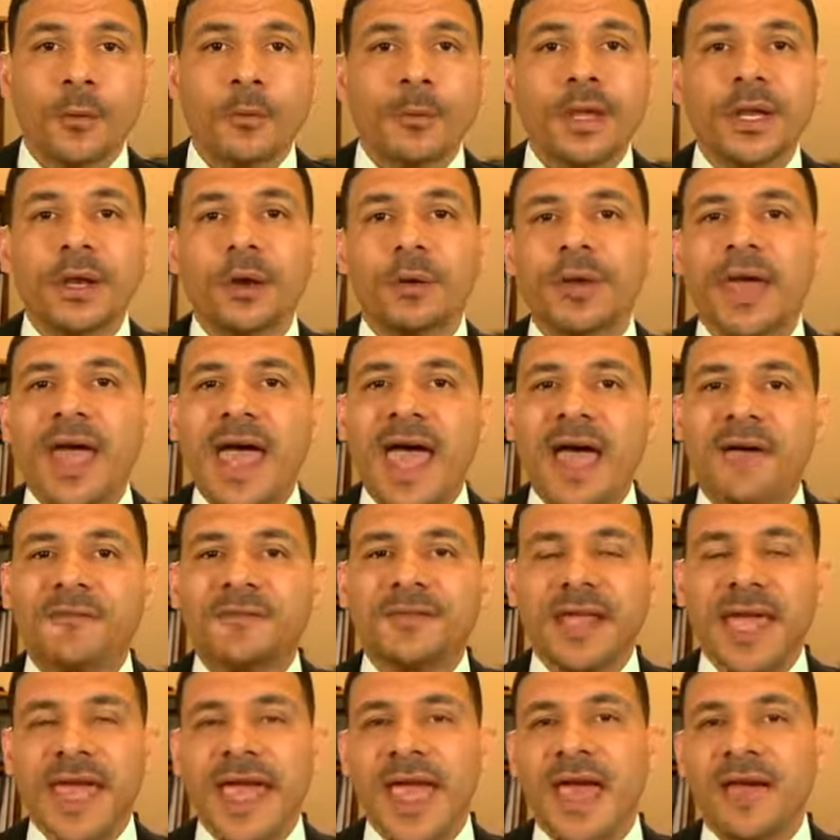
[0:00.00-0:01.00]
We don't
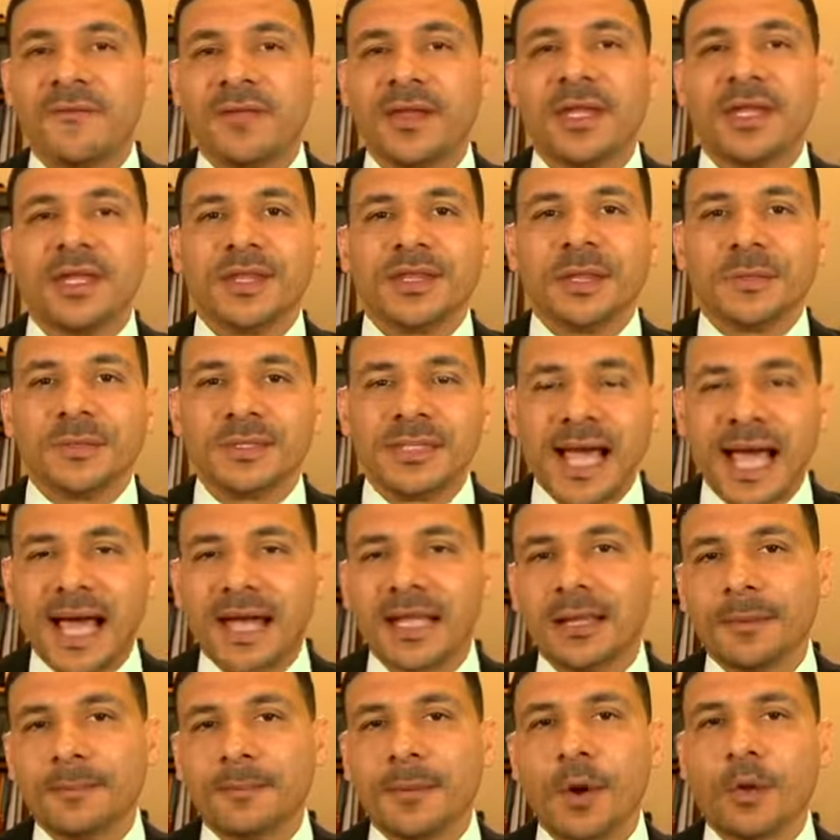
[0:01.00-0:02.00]
have to have the
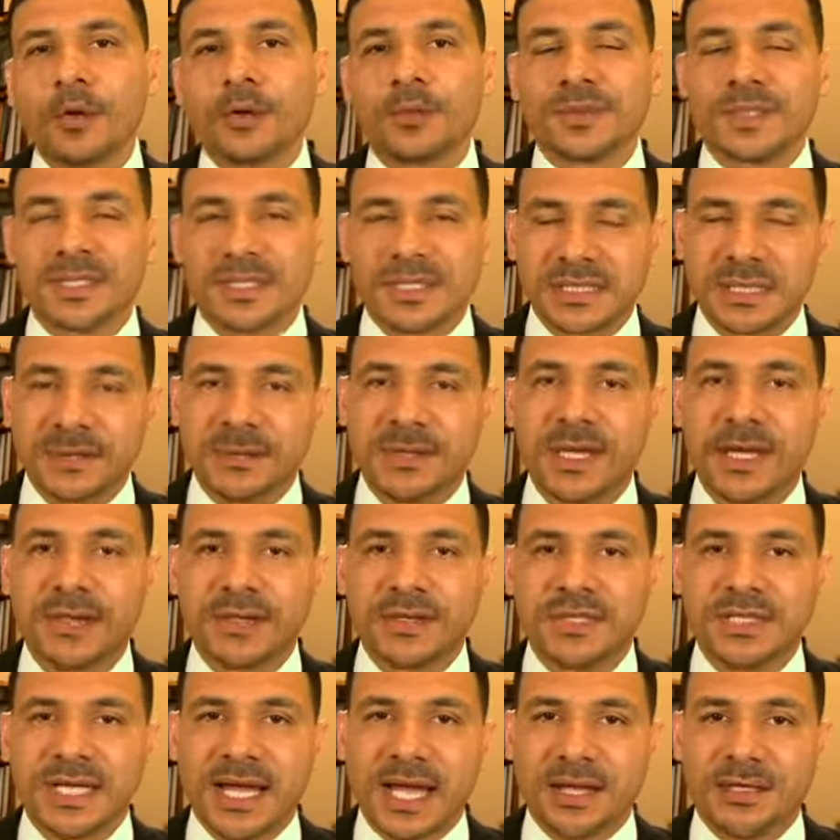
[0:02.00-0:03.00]
dial-up modems and some of the
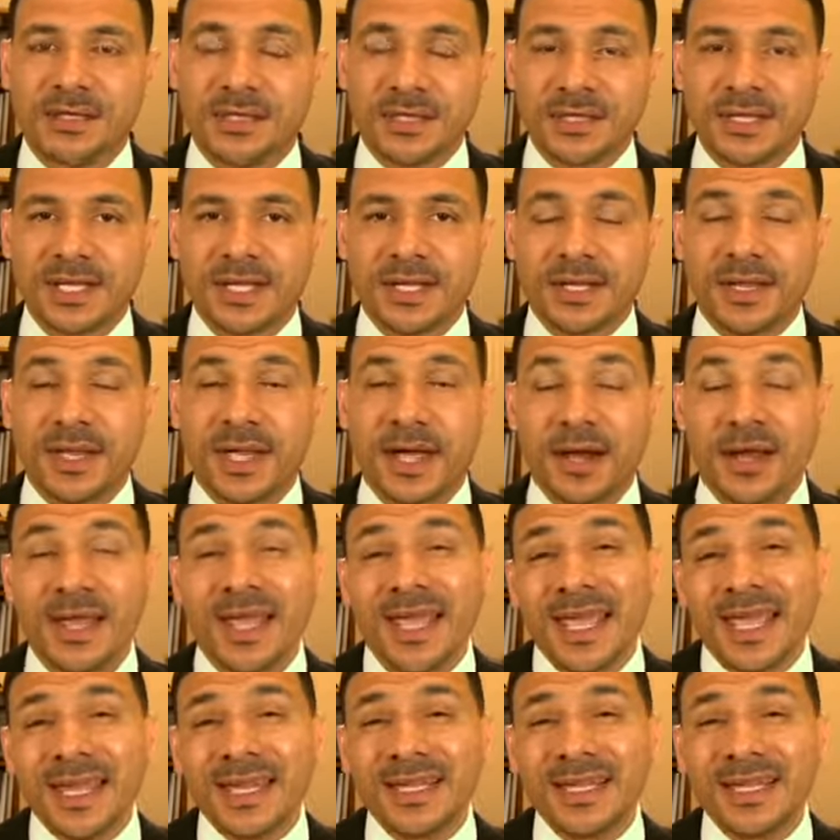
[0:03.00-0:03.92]
other challenges that are there.